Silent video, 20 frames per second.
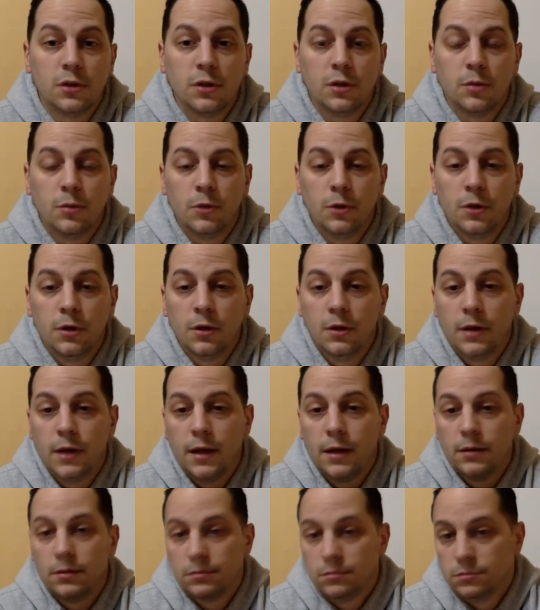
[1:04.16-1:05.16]
community
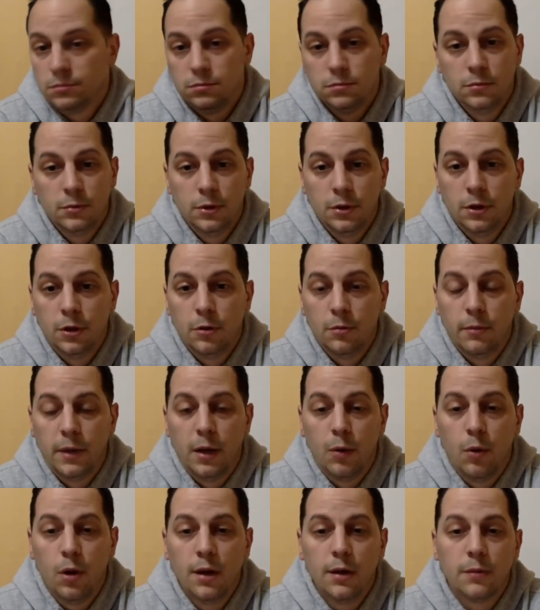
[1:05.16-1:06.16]
that, you know,
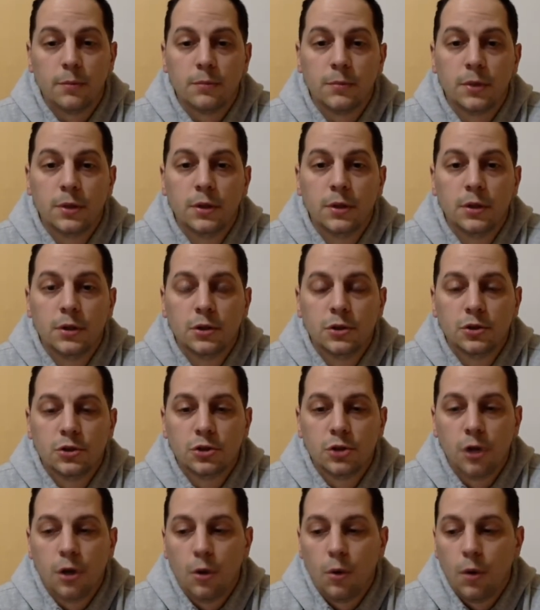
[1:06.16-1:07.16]
may want them.
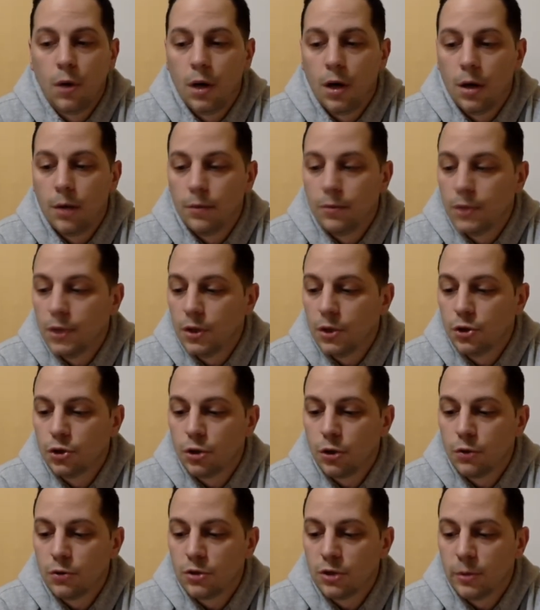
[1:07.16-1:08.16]
So I'm going to
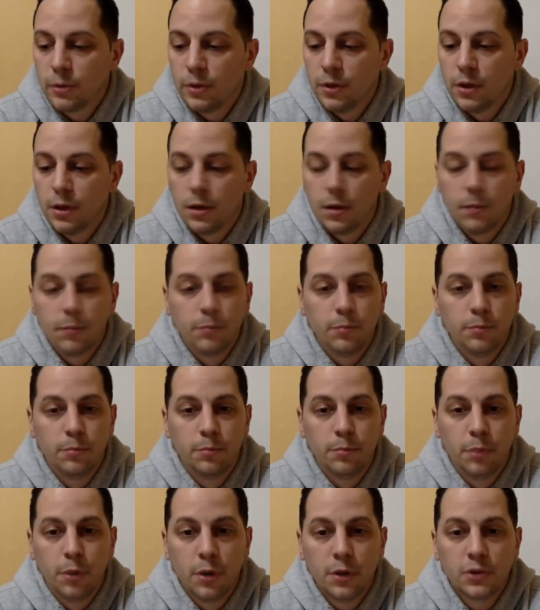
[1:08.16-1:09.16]
show some of the
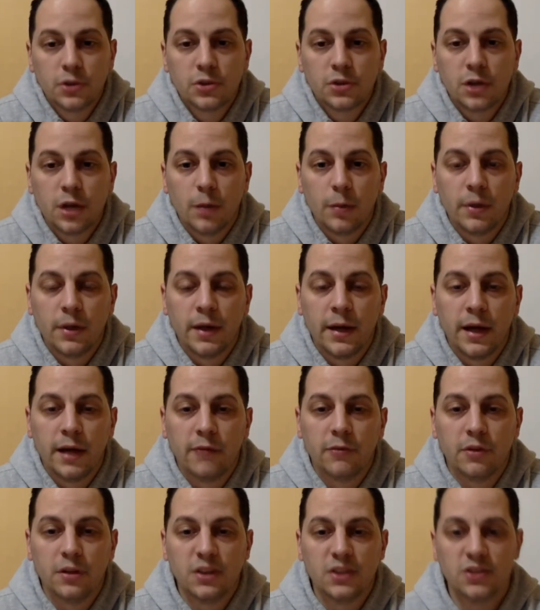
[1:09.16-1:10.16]
books I'm going to
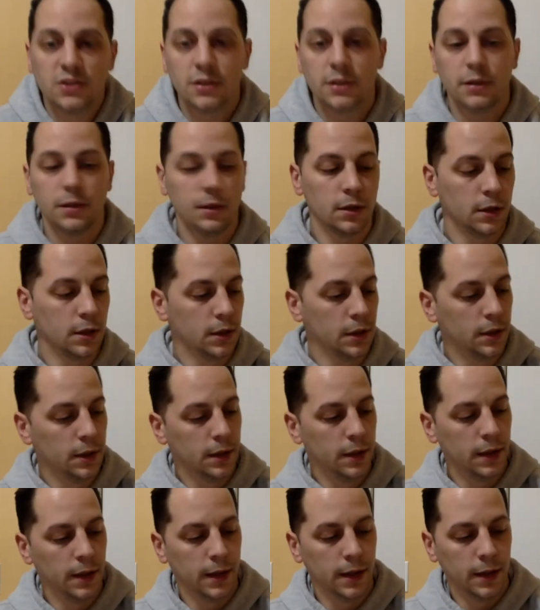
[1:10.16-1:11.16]
have listed,
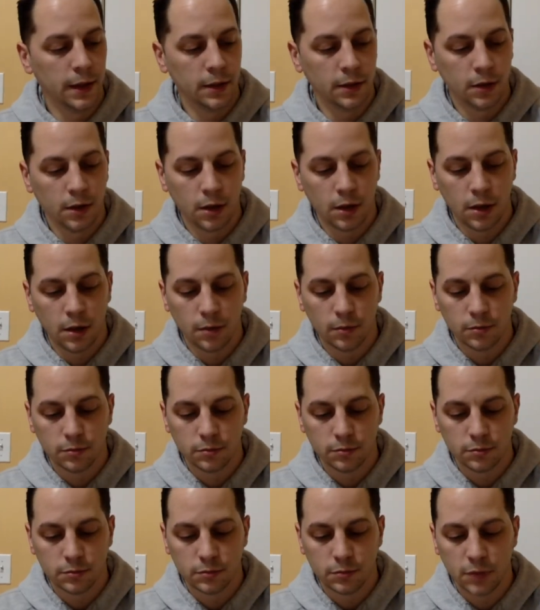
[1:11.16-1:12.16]
and going
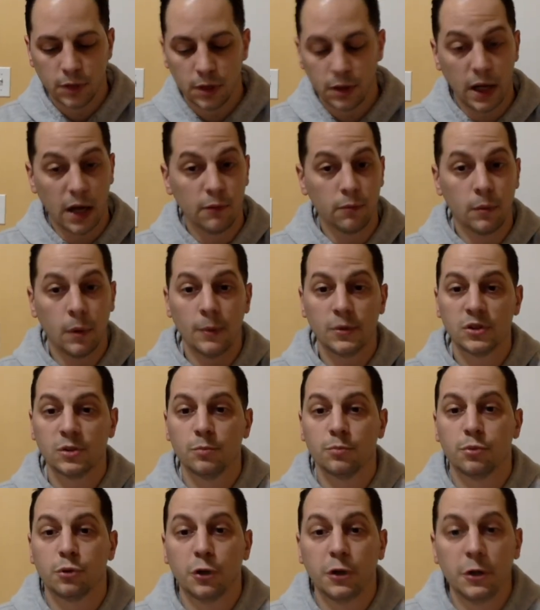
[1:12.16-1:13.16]
to have them on some
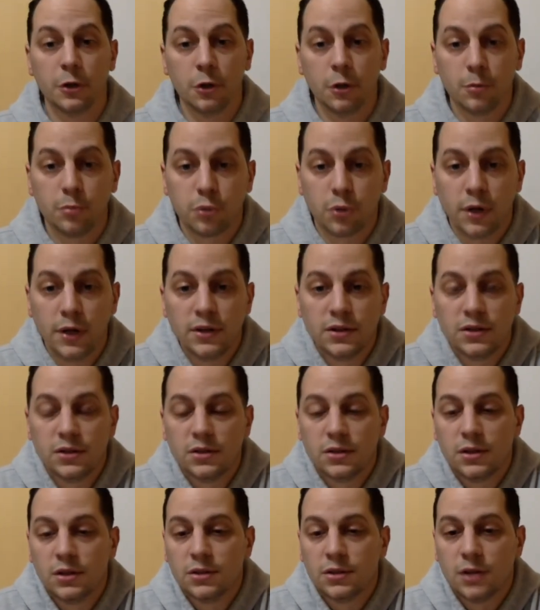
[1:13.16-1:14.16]
pretty good
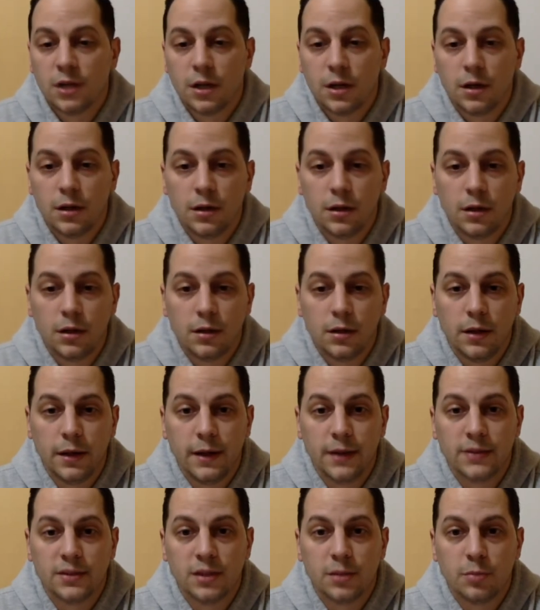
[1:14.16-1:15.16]
prices because, like
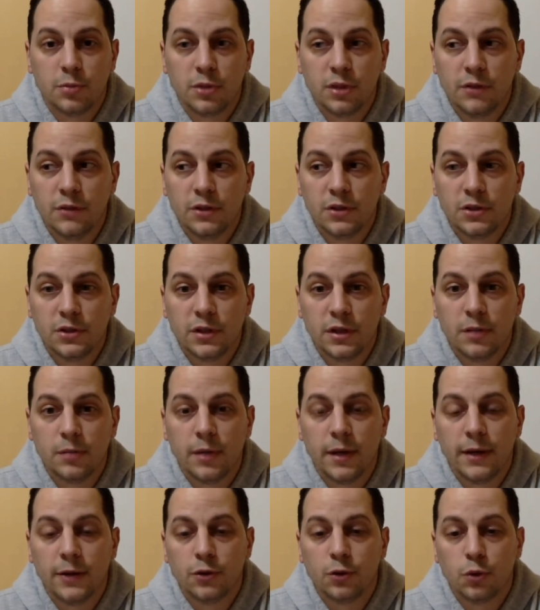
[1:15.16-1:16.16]
I said previously, in
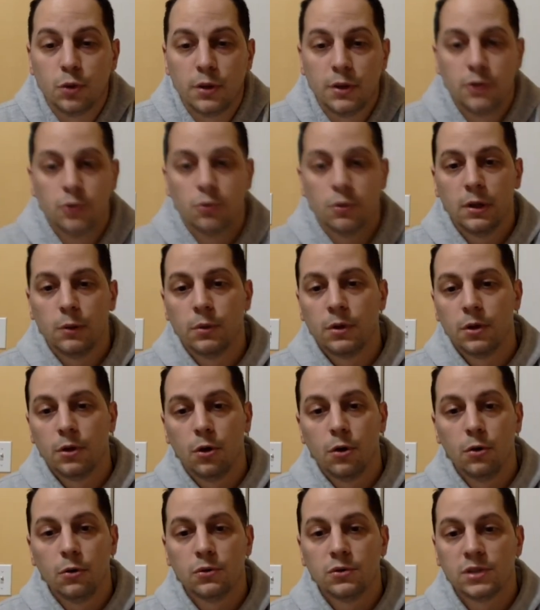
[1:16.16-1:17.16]
my 2021
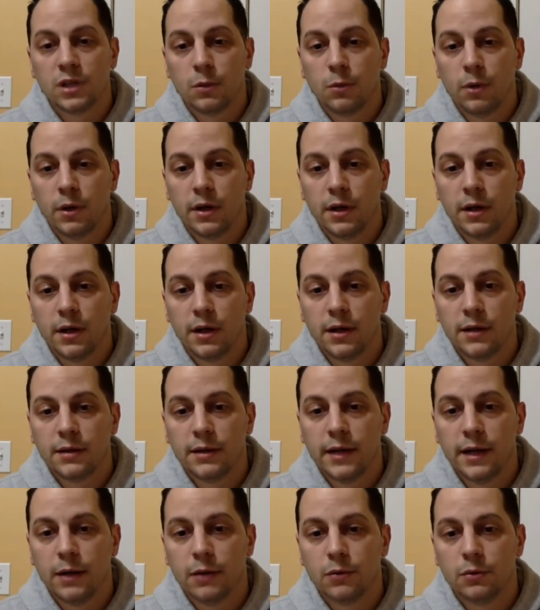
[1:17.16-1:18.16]
goals, I want to cut
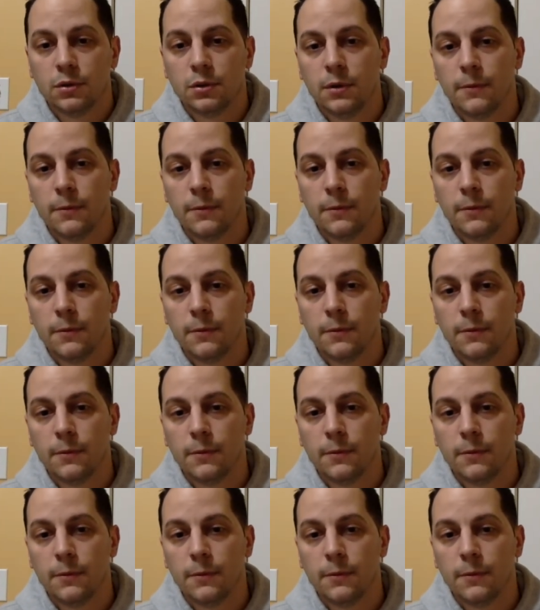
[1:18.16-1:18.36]
down